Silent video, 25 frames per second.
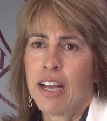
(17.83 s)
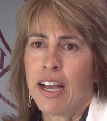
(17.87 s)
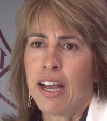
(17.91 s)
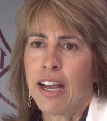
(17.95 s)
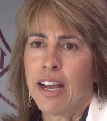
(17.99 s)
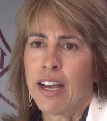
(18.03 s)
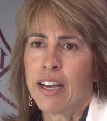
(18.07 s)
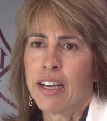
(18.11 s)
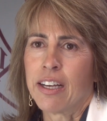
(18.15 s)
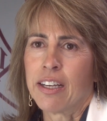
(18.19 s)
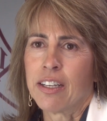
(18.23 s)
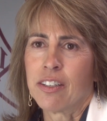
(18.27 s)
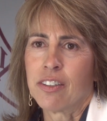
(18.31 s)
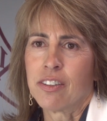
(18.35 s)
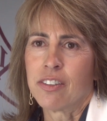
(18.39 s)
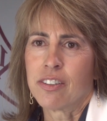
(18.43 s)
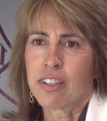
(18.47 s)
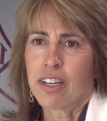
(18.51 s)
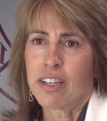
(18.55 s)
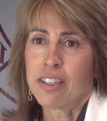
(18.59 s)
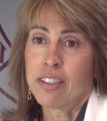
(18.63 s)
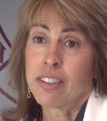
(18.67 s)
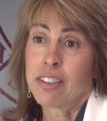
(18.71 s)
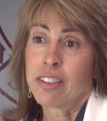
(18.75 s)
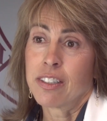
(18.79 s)

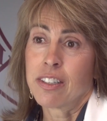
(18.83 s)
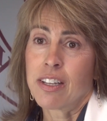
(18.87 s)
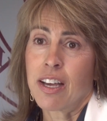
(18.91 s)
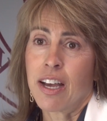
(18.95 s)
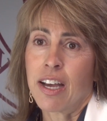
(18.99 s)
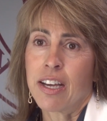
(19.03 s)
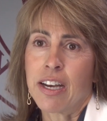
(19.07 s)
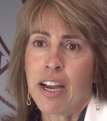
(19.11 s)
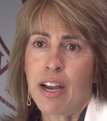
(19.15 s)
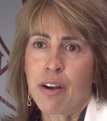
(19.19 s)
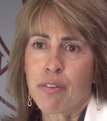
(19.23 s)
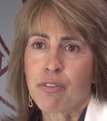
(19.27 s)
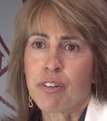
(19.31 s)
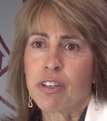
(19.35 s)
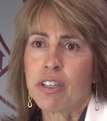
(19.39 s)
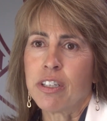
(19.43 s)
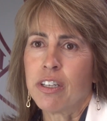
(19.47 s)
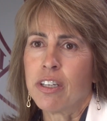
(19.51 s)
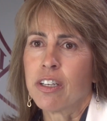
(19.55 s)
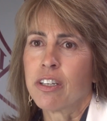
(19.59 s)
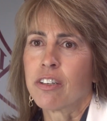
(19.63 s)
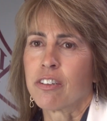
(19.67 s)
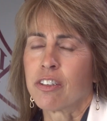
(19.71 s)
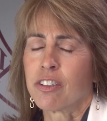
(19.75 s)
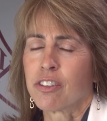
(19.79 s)
And I did that every
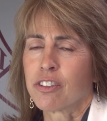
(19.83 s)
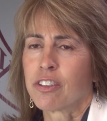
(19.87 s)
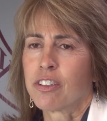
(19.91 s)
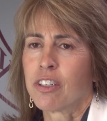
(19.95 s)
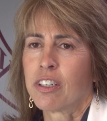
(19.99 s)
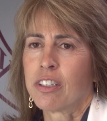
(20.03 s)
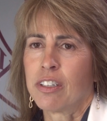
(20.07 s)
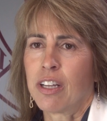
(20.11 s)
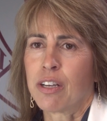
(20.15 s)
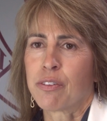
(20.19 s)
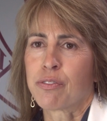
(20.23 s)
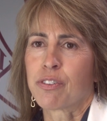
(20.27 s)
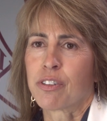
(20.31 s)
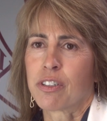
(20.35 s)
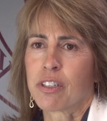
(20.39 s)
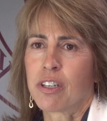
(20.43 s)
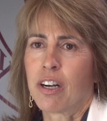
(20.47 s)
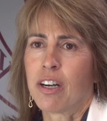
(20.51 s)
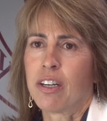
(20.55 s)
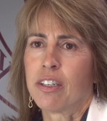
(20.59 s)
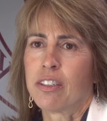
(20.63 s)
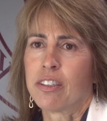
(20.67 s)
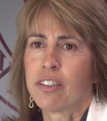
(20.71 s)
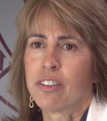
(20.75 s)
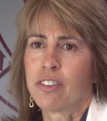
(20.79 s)
year until I left for
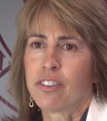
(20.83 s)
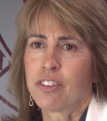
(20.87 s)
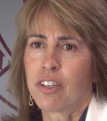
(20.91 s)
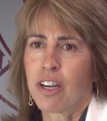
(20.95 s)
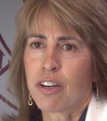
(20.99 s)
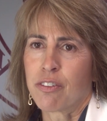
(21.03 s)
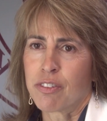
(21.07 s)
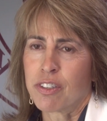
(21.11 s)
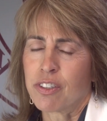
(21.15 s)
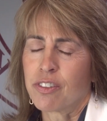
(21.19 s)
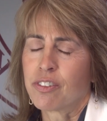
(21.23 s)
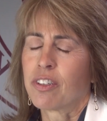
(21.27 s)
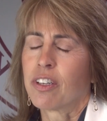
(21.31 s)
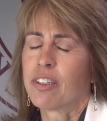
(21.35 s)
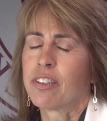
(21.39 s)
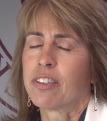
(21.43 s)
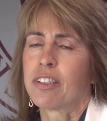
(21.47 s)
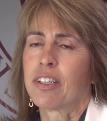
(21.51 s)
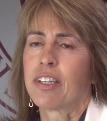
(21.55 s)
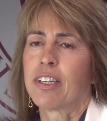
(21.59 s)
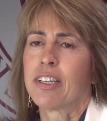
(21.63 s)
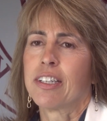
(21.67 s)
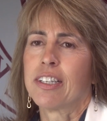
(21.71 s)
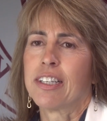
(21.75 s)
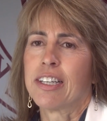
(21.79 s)
college, every
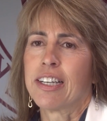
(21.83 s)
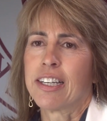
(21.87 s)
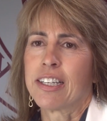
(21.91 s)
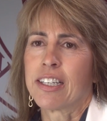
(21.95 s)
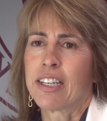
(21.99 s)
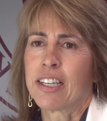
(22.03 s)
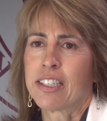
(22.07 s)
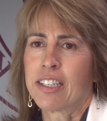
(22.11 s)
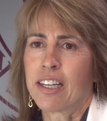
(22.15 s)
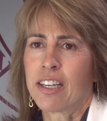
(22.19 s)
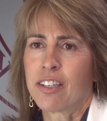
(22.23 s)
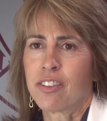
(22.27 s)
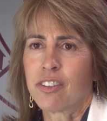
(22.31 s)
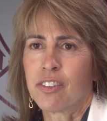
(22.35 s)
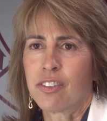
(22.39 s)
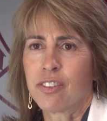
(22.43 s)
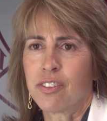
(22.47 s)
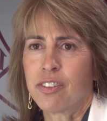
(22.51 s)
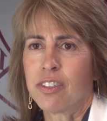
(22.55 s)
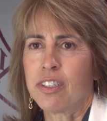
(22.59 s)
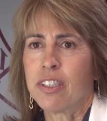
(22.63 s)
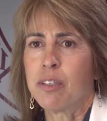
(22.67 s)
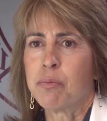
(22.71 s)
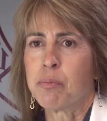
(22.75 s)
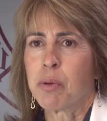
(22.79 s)
Sunday. And I got to
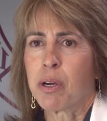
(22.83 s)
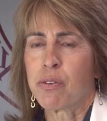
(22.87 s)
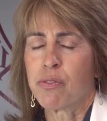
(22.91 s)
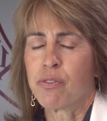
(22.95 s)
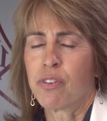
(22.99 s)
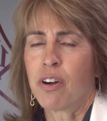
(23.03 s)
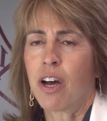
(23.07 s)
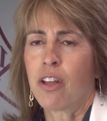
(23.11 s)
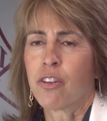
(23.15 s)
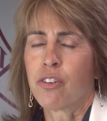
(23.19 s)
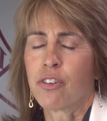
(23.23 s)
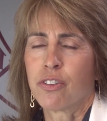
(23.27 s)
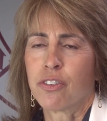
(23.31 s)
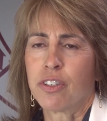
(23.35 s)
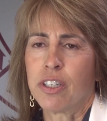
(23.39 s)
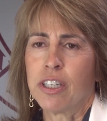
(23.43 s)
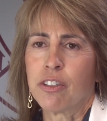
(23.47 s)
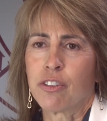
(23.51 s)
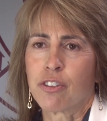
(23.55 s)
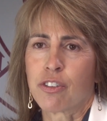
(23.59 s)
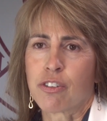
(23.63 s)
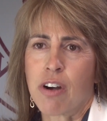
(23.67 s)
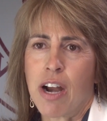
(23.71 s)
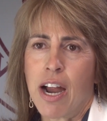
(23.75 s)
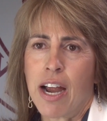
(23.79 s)
see my father's
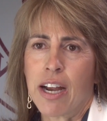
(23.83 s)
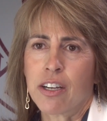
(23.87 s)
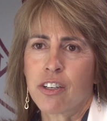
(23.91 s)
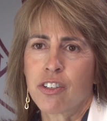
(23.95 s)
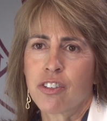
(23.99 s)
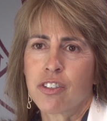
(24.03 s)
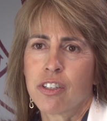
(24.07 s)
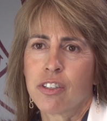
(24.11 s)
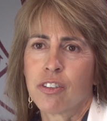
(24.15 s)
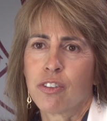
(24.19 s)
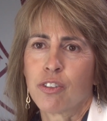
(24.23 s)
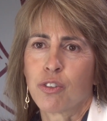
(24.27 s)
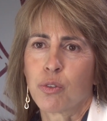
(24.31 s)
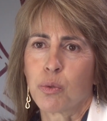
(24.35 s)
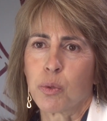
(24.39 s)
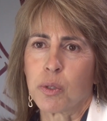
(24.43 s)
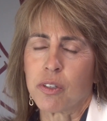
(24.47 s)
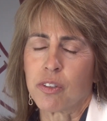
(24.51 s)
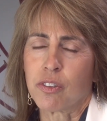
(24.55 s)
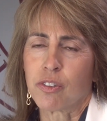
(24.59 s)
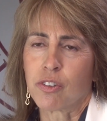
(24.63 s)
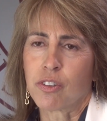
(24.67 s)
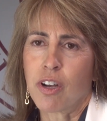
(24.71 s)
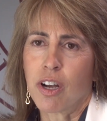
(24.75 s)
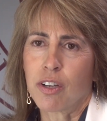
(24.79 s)
interactions
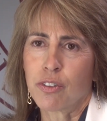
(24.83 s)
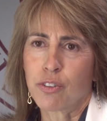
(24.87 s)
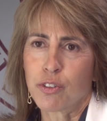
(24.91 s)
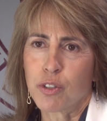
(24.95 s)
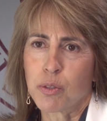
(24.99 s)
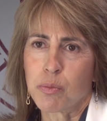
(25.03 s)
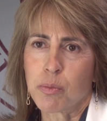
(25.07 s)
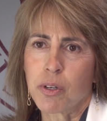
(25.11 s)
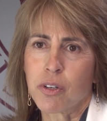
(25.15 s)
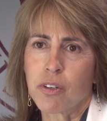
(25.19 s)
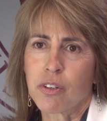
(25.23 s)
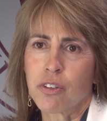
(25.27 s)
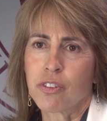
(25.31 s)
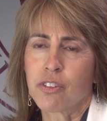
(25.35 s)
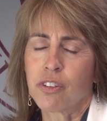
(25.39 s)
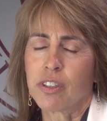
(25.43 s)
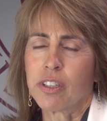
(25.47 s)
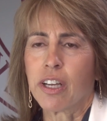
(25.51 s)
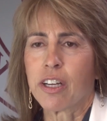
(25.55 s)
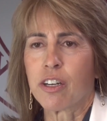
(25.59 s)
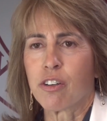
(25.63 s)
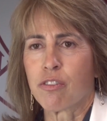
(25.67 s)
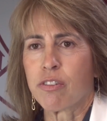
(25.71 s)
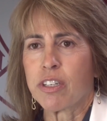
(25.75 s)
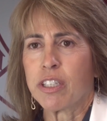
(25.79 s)
with his customers
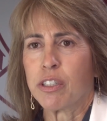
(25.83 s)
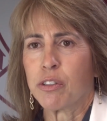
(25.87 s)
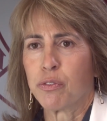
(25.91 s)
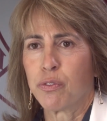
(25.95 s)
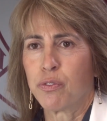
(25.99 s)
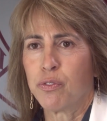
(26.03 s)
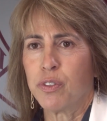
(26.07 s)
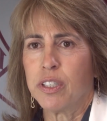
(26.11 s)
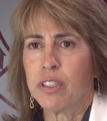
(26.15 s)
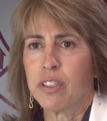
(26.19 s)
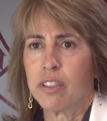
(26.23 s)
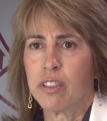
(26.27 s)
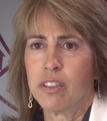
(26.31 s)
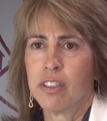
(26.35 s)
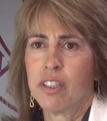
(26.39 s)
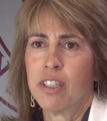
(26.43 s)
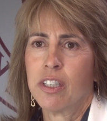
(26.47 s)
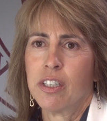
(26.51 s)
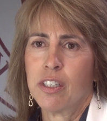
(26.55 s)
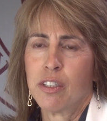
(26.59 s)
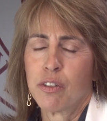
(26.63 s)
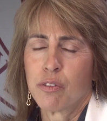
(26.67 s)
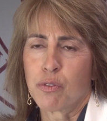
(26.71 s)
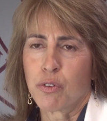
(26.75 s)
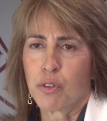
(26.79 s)
and get a real feel
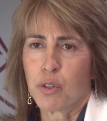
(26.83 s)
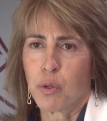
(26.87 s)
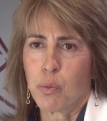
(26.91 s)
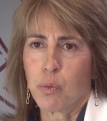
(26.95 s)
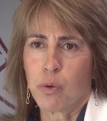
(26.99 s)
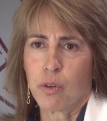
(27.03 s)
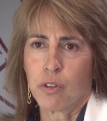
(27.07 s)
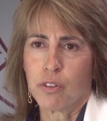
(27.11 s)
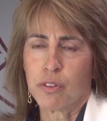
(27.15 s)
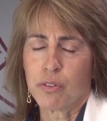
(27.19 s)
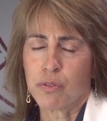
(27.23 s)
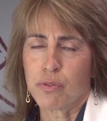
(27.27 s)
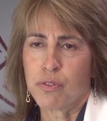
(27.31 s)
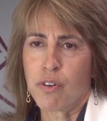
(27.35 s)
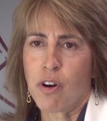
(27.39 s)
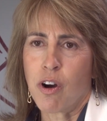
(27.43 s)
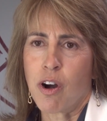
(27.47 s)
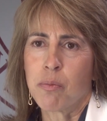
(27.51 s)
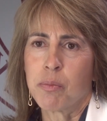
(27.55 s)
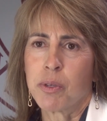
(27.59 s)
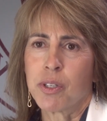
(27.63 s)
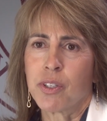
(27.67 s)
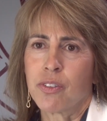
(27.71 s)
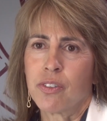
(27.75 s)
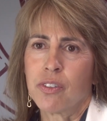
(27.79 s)
for the world of
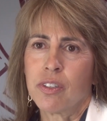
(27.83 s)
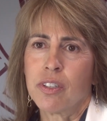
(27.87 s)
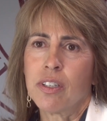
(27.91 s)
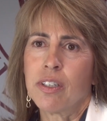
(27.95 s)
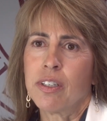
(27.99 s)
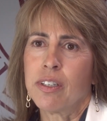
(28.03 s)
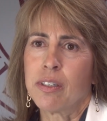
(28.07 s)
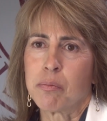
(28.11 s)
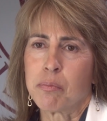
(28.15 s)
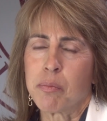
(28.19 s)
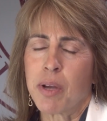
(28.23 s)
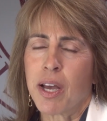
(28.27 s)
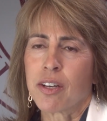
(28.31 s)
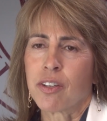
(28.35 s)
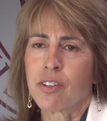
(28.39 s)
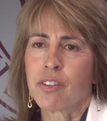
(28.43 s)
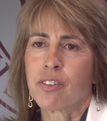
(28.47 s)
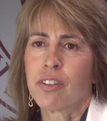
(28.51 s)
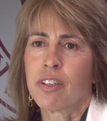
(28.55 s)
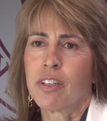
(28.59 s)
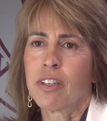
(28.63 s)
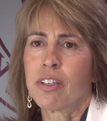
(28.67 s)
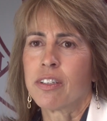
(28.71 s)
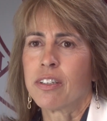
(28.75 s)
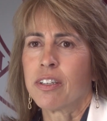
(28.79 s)
pharmacy and
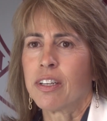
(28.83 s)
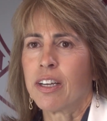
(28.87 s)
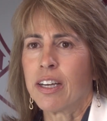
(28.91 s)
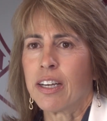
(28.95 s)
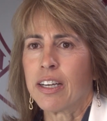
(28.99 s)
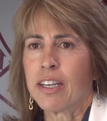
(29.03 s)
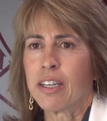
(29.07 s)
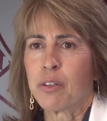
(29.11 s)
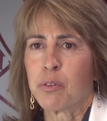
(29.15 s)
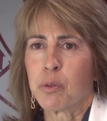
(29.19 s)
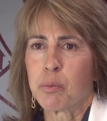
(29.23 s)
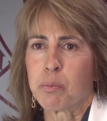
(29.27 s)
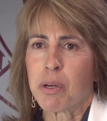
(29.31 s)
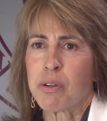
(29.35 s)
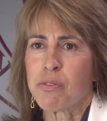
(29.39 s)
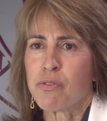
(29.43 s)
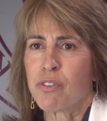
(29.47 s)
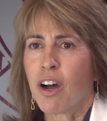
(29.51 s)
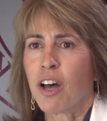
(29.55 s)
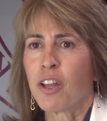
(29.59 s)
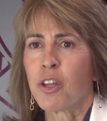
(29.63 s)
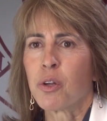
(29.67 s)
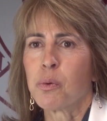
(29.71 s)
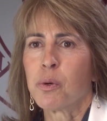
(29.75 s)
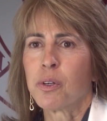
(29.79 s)
medicine. And when my
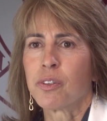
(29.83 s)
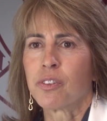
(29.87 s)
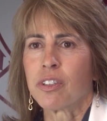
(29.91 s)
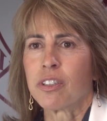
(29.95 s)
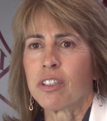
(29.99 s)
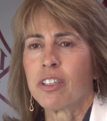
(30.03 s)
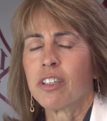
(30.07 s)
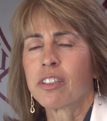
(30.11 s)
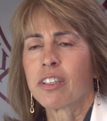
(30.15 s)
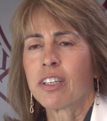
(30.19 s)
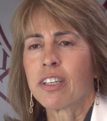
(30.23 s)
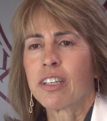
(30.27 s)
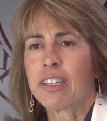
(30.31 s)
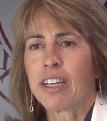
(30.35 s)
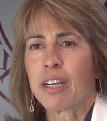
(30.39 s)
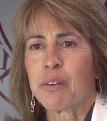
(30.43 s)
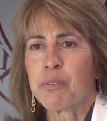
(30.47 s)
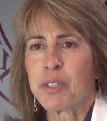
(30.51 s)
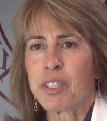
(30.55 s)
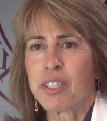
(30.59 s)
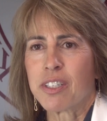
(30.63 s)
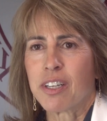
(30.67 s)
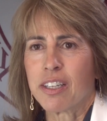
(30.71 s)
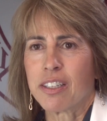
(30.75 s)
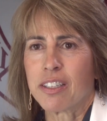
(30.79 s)
father wasn't looking, I
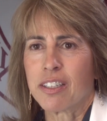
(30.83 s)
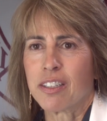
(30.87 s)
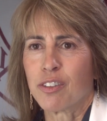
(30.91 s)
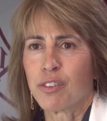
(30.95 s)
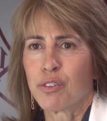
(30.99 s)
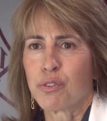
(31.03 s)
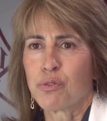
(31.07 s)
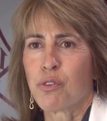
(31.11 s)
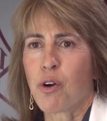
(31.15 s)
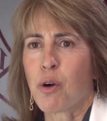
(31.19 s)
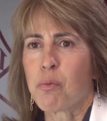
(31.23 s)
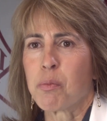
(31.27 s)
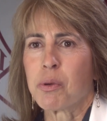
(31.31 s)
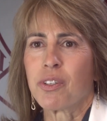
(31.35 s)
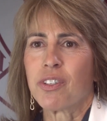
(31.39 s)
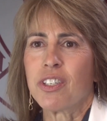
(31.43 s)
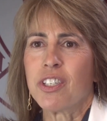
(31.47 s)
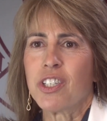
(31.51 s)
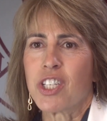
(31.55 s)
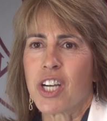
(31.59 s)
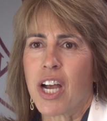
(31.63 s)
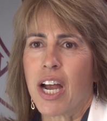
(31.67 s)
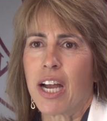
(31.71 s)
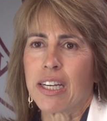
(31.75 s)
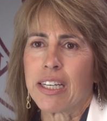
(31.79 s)
would take his
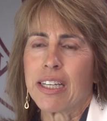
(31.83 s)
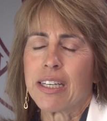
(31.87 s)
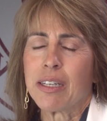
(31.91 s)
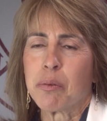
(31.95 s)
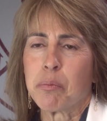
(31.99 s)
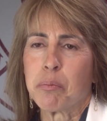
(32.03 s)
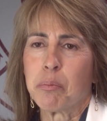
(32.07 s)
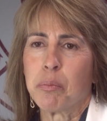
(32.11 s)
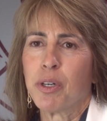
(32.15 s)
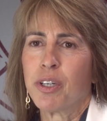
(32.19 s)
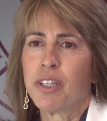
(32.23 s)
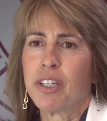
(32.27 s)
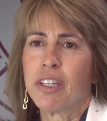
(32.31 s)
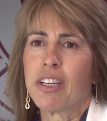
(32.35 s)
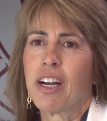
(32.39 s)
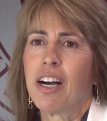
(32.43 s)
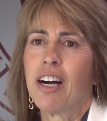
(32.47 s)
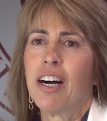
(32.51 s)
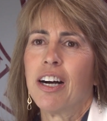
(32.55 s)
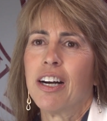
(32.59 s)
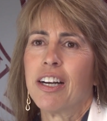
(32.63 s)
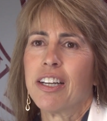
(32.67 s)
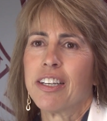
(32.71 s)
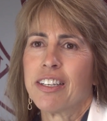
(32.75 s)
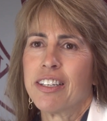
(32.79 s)
pharmacy jacket and put it
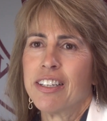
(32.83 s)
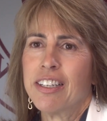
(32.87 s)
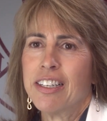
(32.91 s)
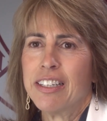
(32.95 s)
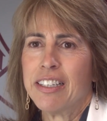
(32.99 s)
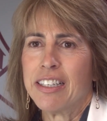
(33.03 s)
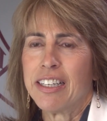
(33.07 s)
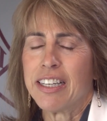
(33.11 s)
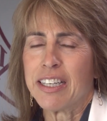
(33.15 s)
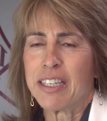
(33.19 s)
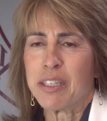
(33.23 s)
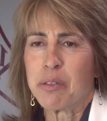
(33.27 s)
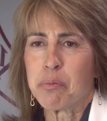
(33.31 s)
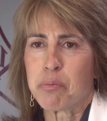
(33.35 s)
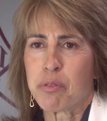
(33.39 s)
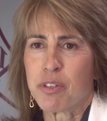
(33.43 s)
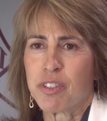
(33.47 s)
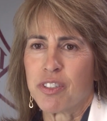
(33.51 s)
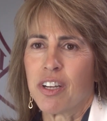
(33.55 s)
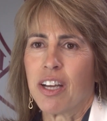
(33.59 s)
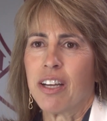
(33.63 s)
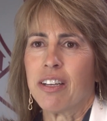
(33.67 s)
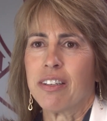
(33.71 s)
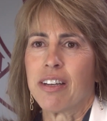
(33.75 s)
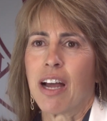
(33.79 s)
on and
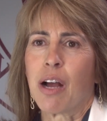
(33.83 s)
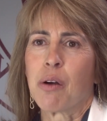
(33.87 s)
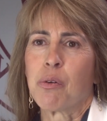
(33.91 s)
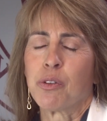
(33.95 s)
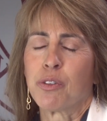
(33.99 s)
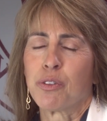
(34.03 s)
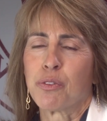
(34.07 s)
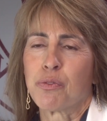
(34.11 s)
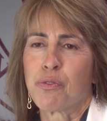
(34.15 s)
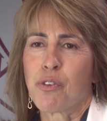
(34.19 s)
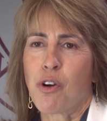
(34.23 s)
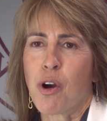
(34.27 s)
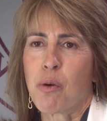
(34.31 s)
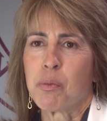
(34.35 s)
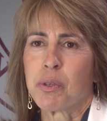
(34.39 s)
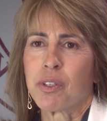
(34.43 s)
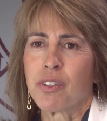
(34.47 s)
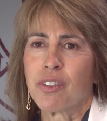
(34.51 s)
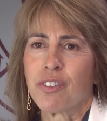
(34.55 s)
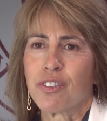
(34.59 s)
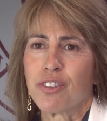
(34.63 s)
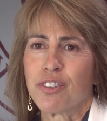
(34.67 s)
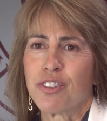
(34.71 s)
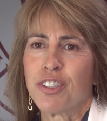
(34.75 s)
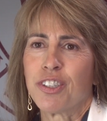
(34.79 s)
pretend I was a
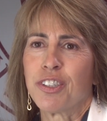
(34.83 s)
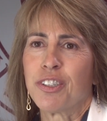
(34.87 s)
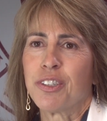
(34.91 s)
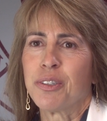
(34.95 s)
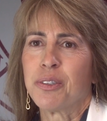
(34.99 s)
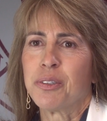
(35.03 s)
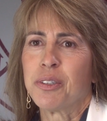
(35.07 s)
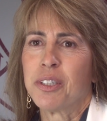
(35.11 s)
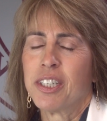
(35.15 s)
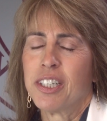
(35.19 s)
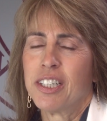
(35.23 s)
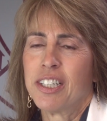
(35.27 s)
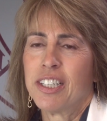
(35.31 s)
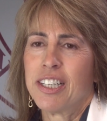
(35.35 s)
pharmacist too.